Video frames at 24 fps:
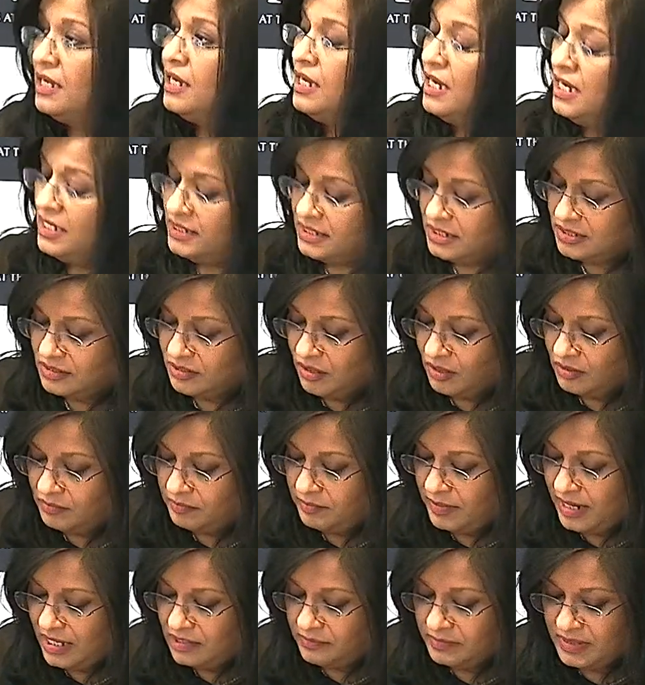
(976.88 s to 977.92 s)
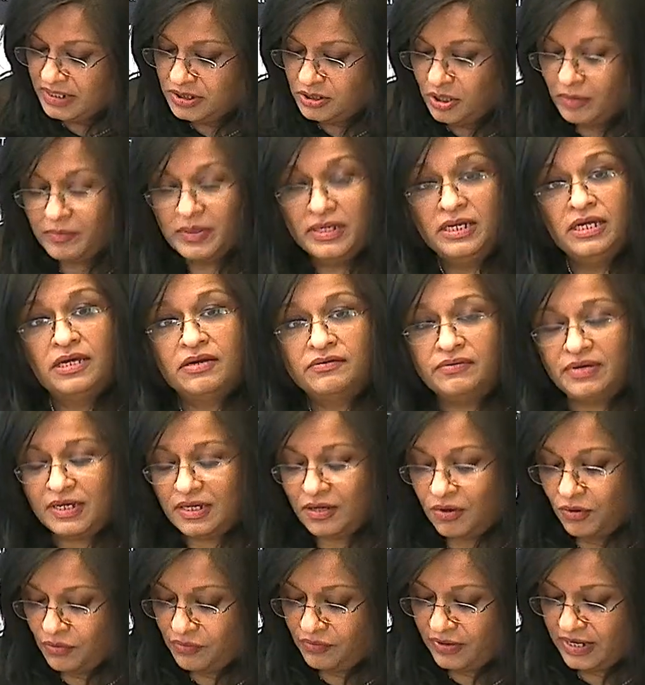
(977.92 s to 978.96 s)
He did not make me
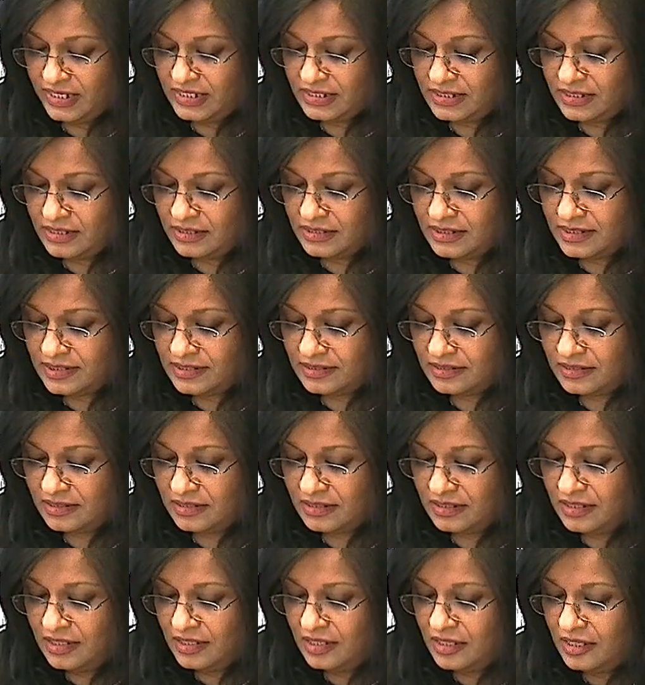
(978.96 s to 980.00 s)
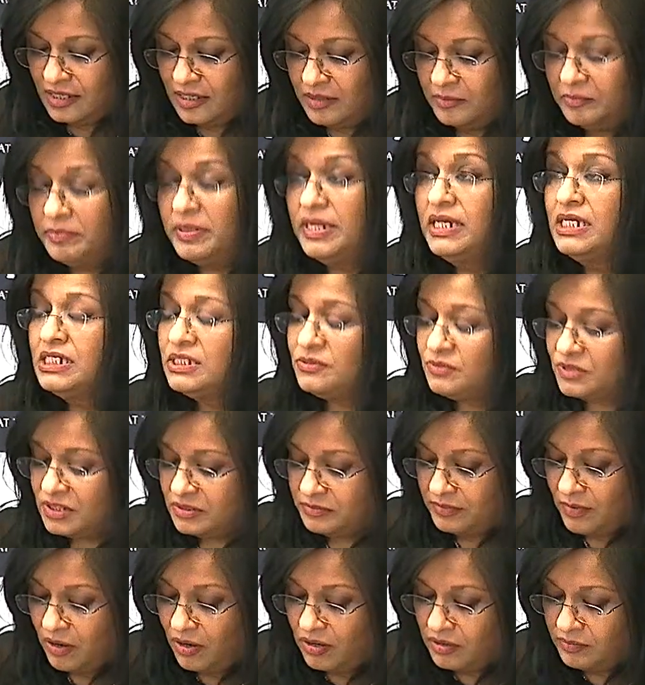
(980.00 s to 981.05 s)
domineering or graceless. Peace was
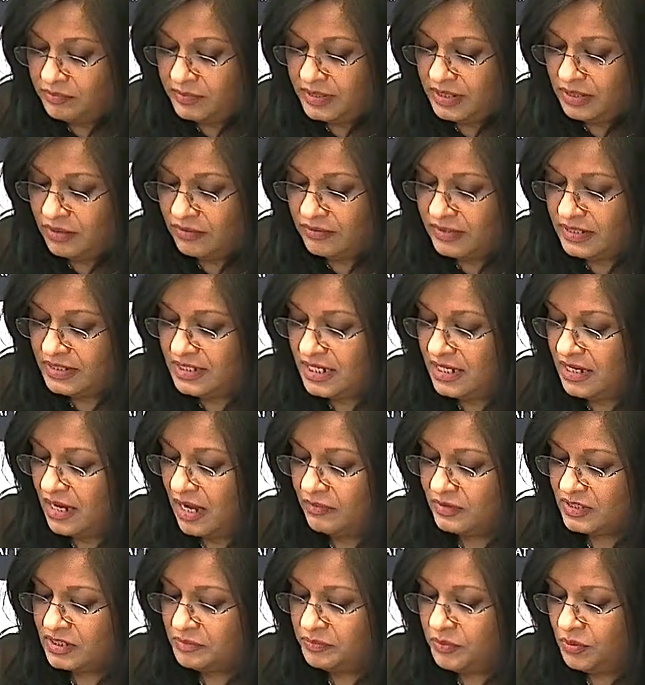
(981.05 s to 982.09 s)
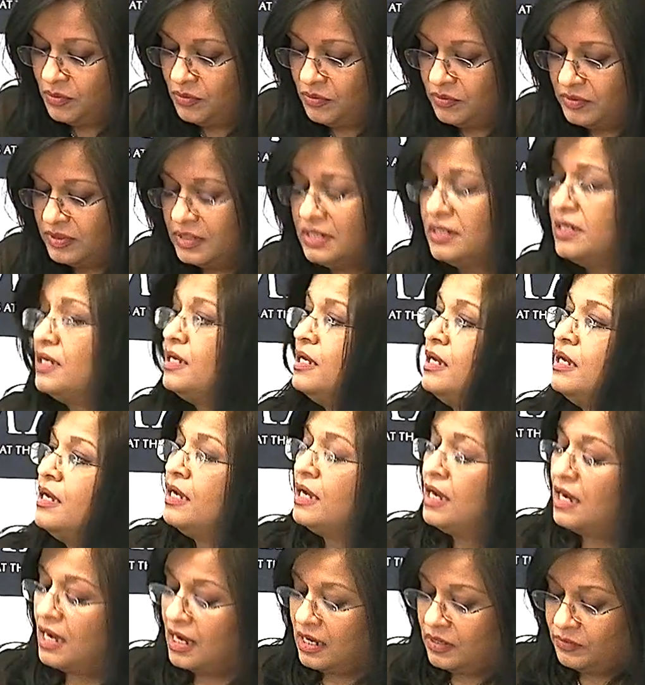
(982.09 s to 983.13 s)
on me on the day I was born
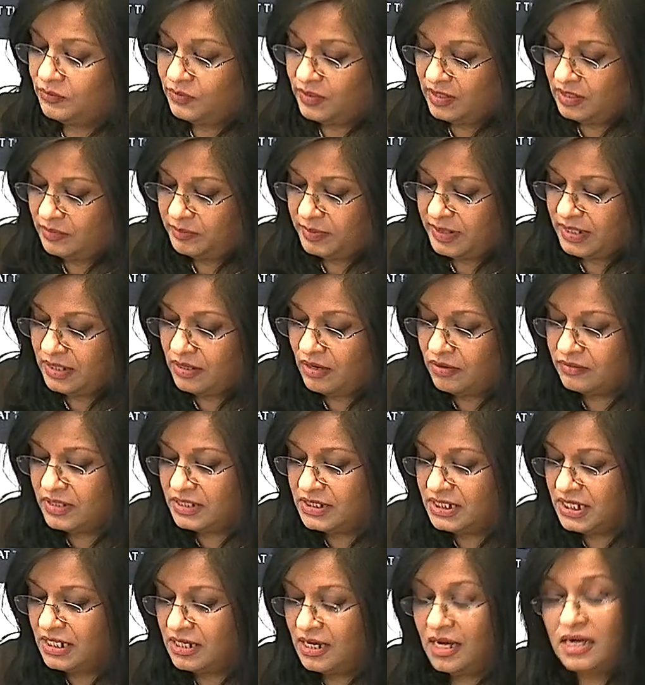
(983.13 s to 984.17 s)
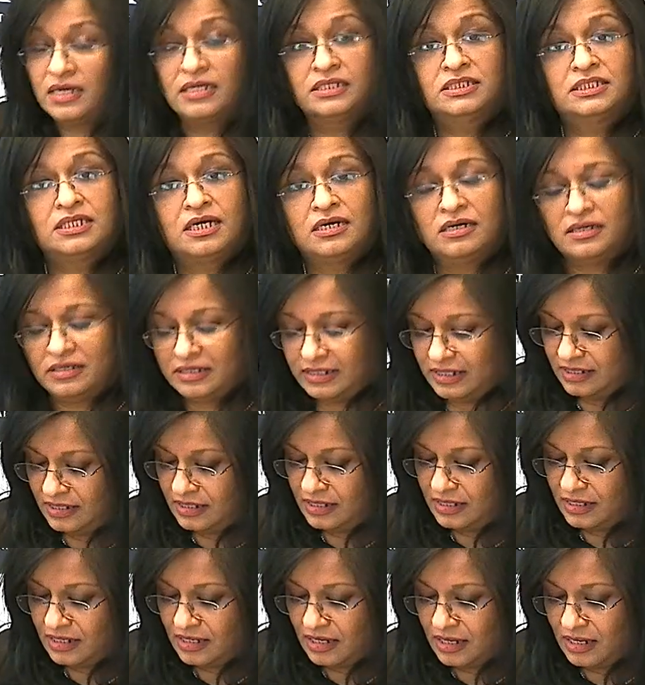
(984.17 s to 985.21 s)
and will be on the day I die
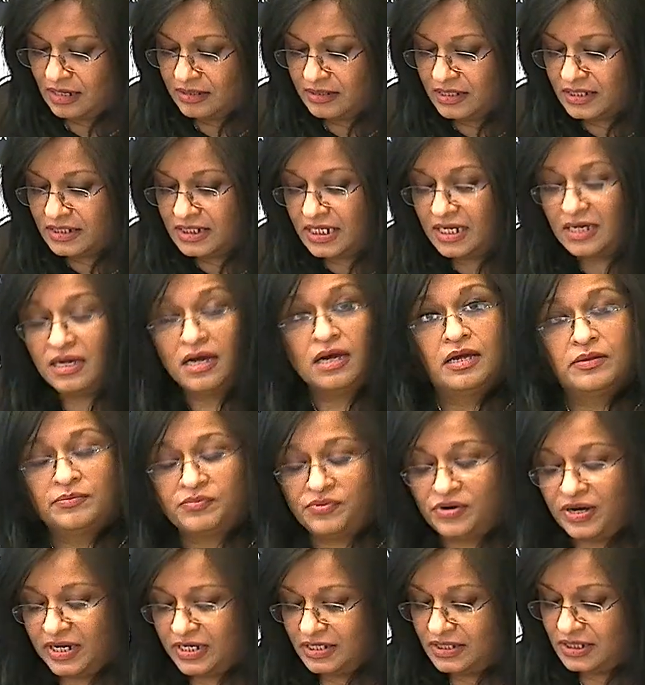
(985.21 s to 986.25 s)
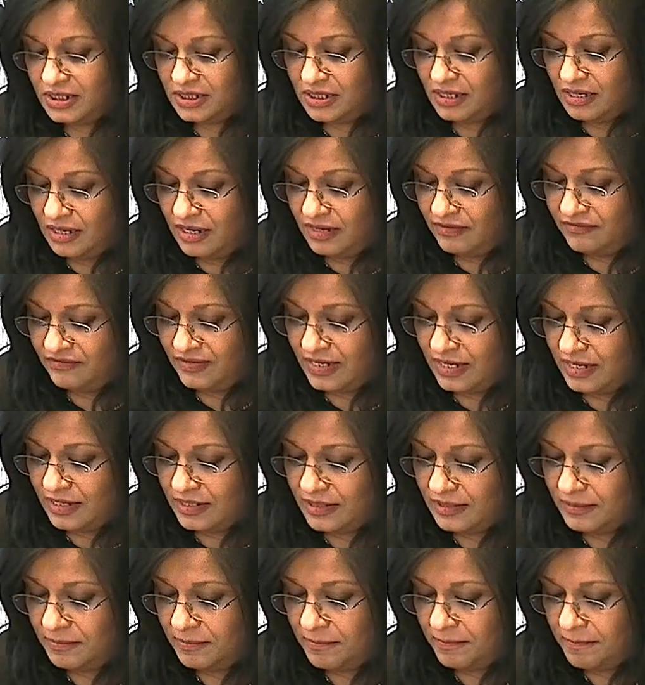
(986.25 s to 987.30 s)
and the day I am raised to life
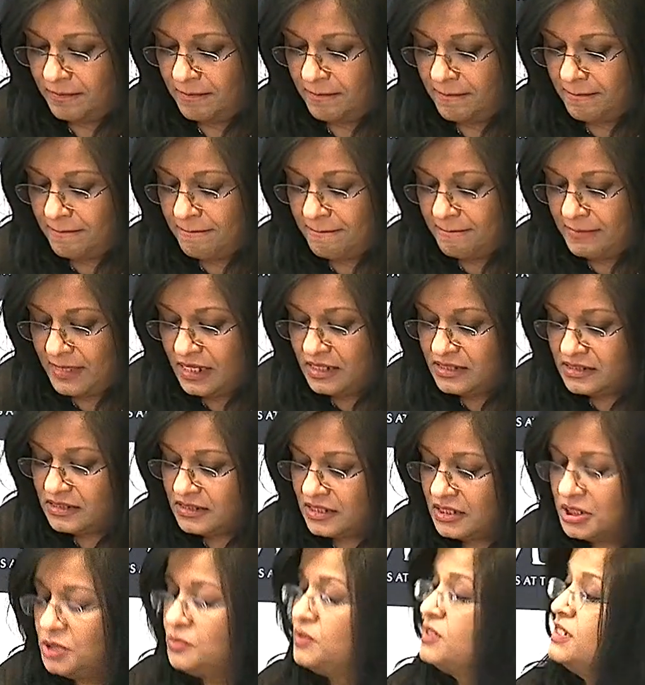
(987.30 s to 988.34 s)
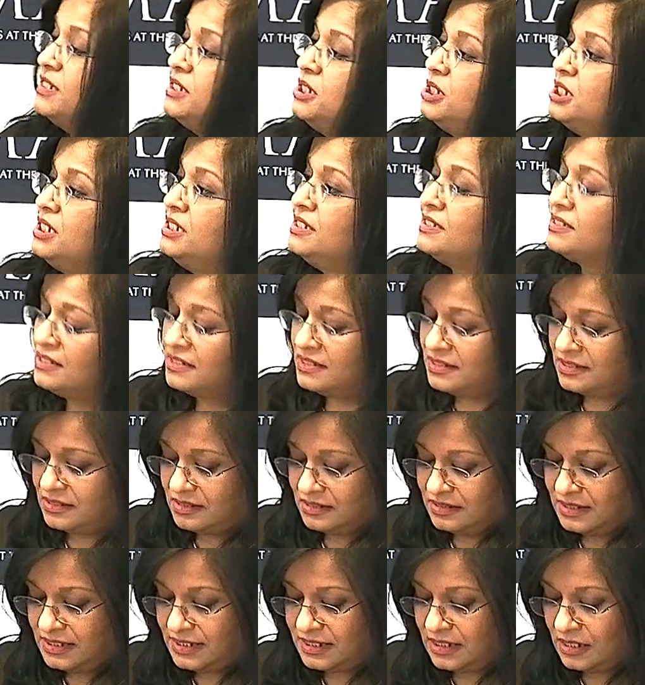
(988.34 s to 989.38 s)
again. Such was Jesus,
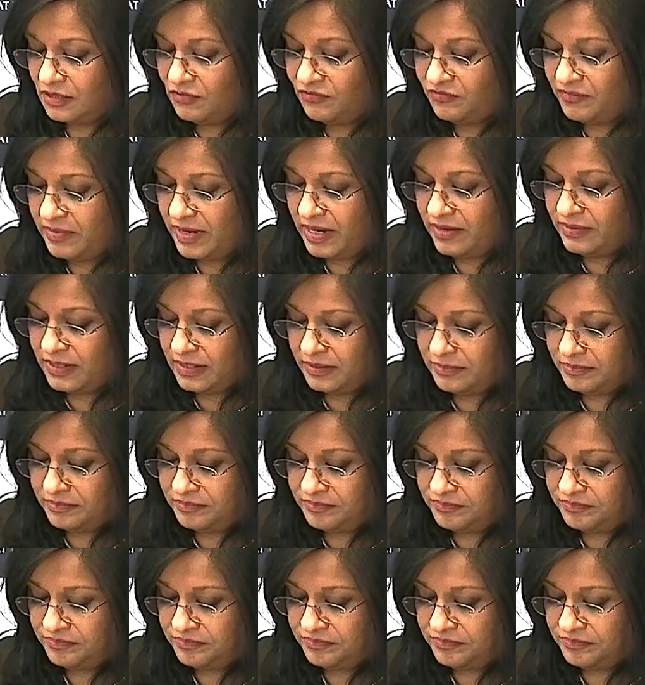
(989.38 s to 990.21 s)
son of Mary."